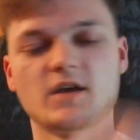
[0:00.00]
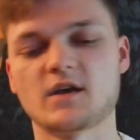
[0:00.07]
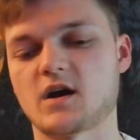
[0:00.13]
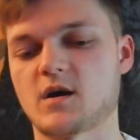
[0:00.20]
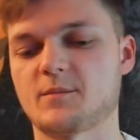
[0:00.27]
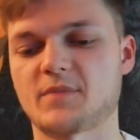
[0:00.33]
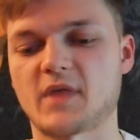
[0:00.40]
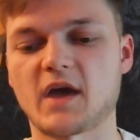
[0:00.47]

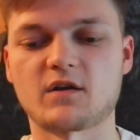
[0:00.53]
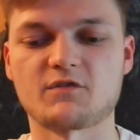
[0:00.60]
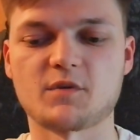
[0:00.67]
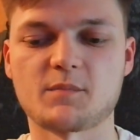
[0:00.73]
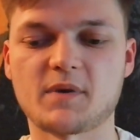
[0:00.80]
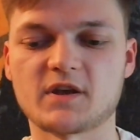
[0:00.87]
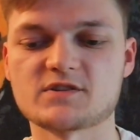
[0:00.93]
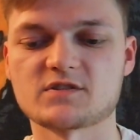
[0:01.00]
I don't have the
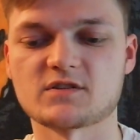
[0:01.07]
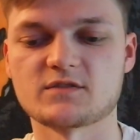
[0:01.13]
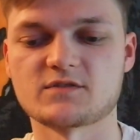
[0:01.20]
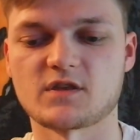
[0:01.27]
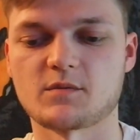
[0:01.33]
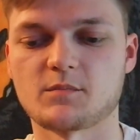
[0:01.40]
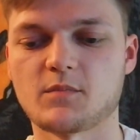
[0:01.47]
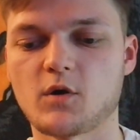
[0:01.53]
penny sleeves
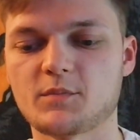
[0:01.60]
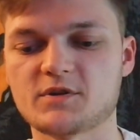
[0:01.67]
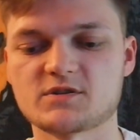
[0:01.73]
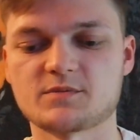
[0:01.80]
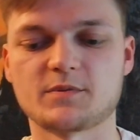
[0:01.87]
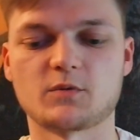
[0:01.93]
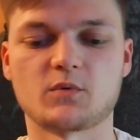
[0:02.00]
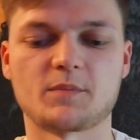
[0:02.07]
at the moment
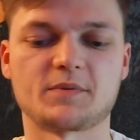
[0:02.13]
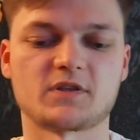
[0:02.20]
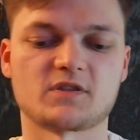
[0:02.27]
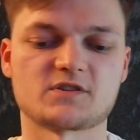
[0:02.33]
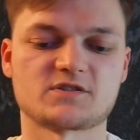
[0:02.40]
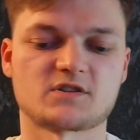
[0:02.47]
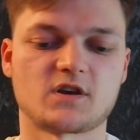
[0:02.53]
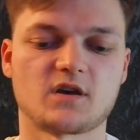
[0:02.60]
to be ripping
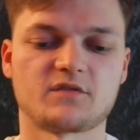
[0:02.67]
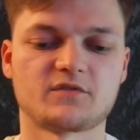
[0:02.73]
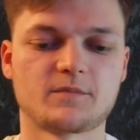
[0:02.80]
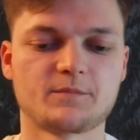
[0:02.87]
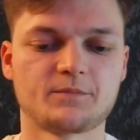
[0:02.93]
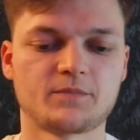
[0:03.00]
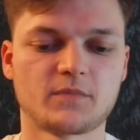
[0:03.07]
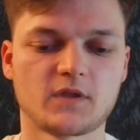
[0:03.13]
this stuff.
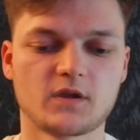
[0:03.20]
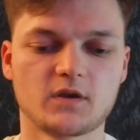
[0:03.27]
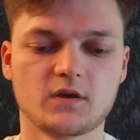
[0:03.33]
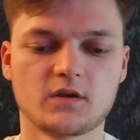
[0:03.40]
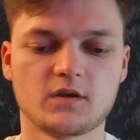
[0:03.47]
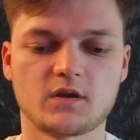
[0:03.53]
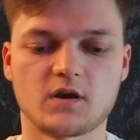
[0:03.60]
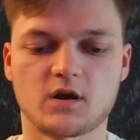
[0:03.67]

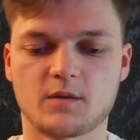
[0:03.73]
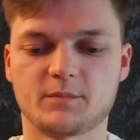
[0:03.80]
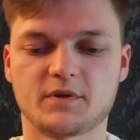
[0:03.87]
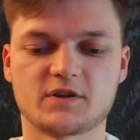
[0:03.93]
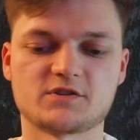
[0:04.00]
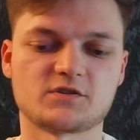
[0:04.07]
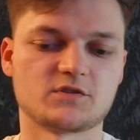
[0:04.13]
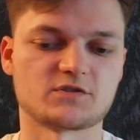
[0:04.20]
But
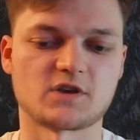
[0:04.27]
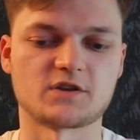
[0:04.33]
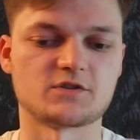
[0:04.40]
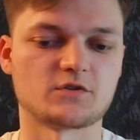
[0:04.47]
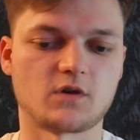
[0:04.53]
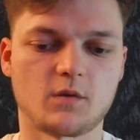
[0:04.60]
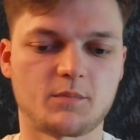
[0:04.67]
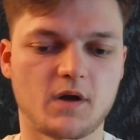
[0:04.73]
as soon as I
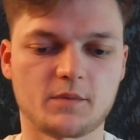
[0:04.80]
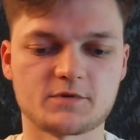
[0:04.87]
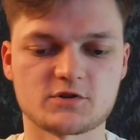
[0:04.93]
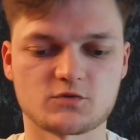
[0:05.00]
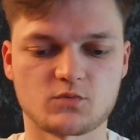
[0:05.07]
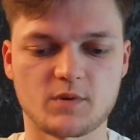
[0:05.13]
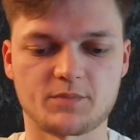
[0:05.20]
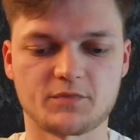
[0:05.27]
do, I'll probably
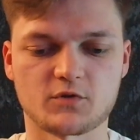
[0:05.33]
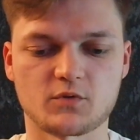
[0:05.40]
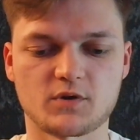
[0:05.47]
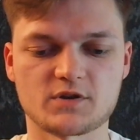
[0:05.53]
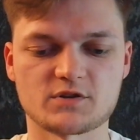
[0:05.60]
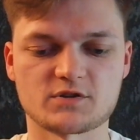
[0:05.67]
just rip through it,